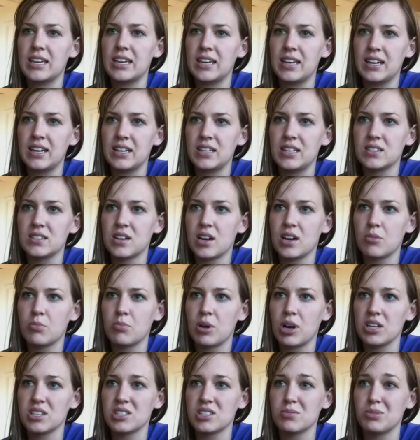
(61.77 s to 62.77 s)
it is not
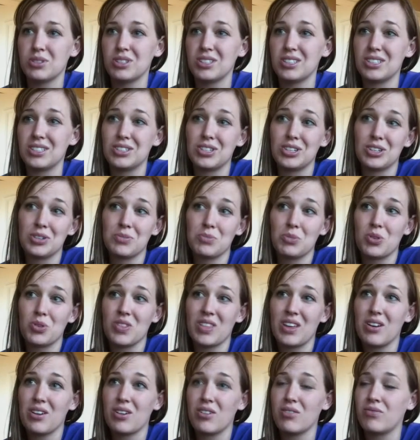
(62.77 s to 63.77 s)
possible to determine
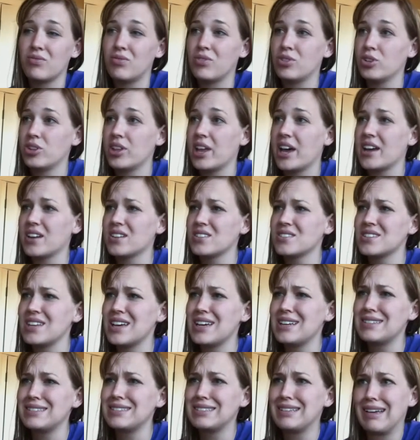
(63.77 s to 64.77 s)
without a full data
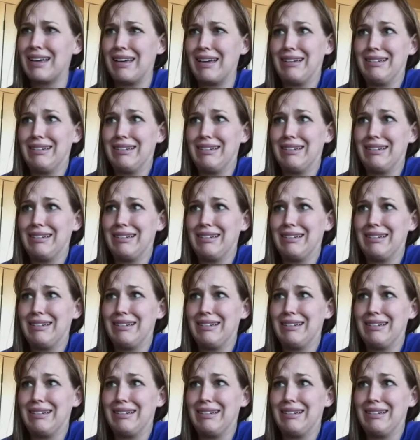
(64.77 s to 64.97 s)
set.